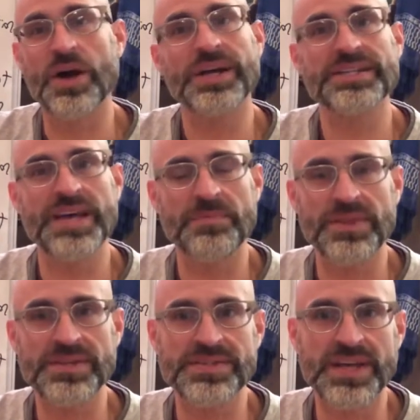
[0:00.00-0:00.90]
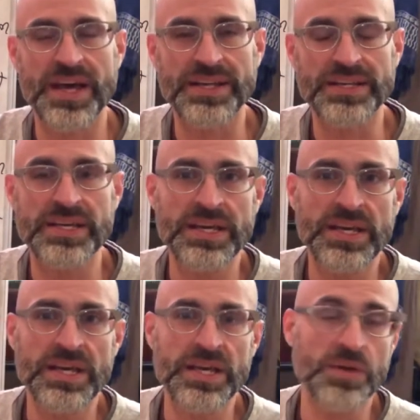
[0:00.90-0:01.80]
archetype of the sun
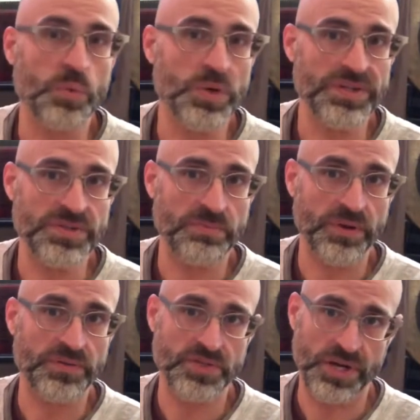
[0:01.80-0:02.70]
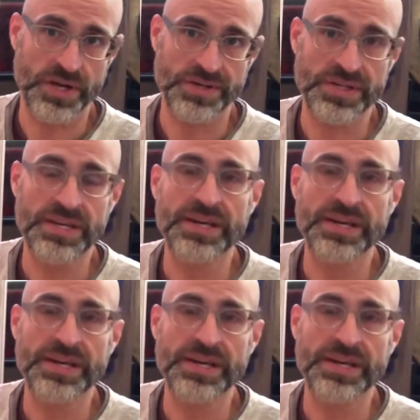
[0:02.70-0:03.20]
in one's birth chart.